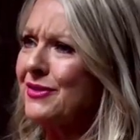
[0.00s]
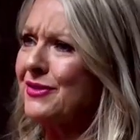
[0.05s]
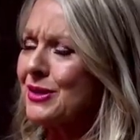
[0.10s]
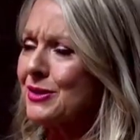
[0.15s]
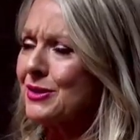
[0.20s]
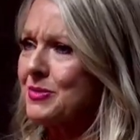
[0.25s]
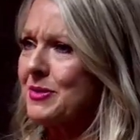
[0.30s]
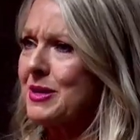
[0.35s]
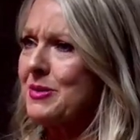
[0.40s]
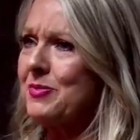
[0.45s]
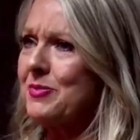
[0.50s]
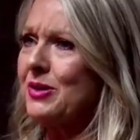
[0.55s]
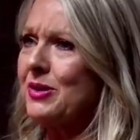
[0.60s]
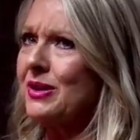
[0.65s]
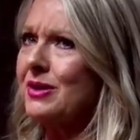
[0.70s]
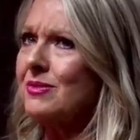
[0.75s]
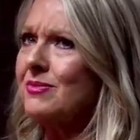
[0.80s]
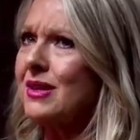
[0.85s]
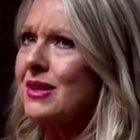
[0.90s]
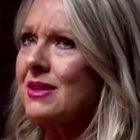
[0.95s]
of those people.
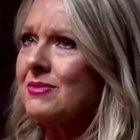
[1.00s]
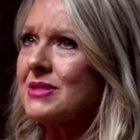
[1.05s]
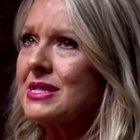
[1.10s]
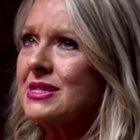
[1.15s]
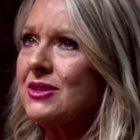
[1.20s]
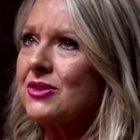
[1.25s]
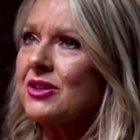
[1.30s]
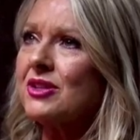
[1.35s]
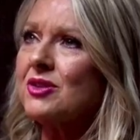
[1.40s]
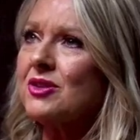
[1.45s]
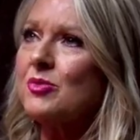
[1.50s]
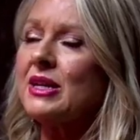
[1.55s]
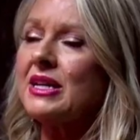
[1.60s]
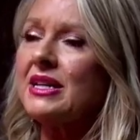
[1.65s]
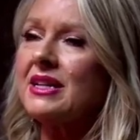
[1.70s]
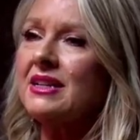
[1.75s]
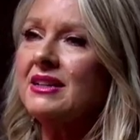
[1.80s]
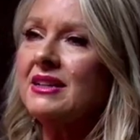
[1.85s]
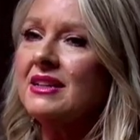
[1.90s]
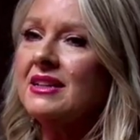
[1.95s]
I'm, I'm still going to
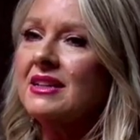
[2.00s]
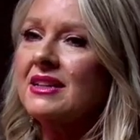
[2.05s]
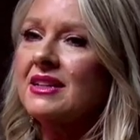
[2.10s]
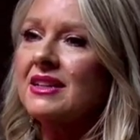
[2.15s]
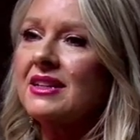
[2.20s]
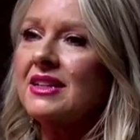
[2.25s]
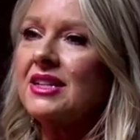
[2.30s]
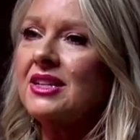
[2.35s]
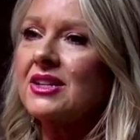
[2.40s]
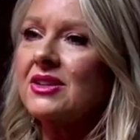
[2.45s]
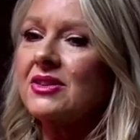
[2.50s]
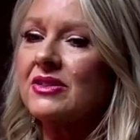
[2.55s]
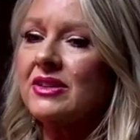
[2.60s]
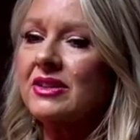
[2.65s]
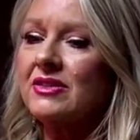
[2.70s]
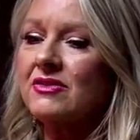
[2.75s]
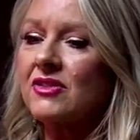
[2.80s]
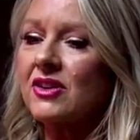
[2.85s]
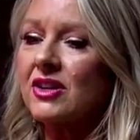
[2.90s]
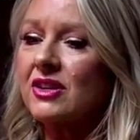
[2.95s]
be, you know,
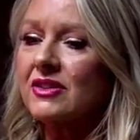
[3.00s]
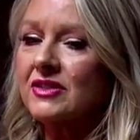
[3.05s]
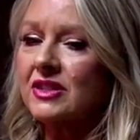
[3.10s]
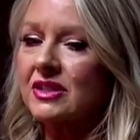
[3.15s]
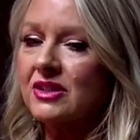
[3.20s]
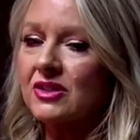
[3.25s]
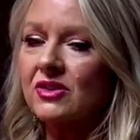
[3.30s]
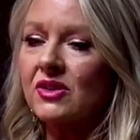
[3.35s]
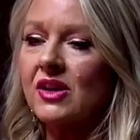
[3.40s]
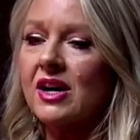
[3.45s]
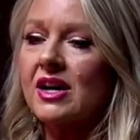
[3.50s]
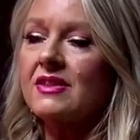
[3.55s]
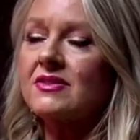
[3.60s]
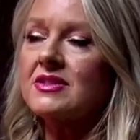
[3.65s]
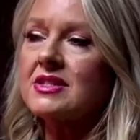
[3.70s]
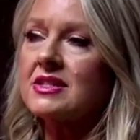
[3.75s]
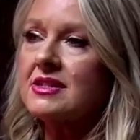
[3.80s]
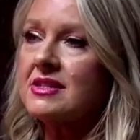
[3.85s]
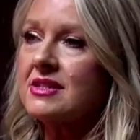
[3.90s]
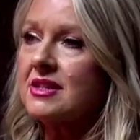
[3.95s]
involved in their
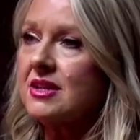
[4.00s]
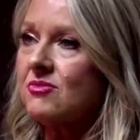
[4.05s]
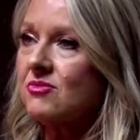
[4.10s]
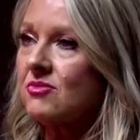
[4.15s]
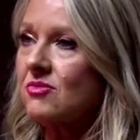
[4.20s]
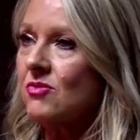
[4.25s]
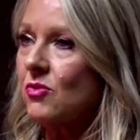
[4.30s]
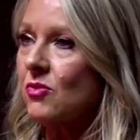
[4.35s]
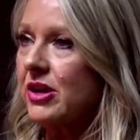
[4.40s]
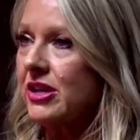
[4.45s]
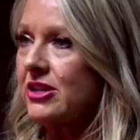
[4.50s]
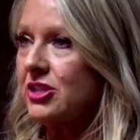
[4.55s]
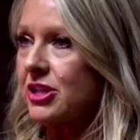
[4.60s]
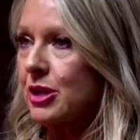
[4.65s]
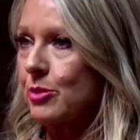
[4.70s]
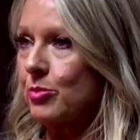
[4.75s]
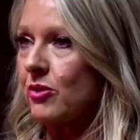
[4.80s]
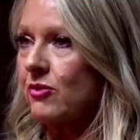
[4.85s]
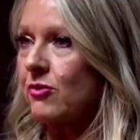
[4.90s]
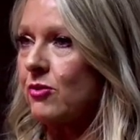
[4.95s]
lives in some way,
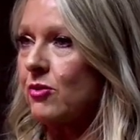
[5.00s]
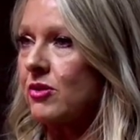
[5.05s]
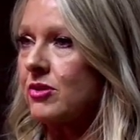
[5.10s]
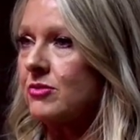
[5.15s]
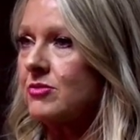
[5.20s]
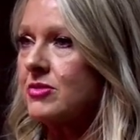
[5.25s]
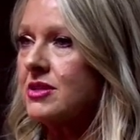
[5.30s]
shape, or form.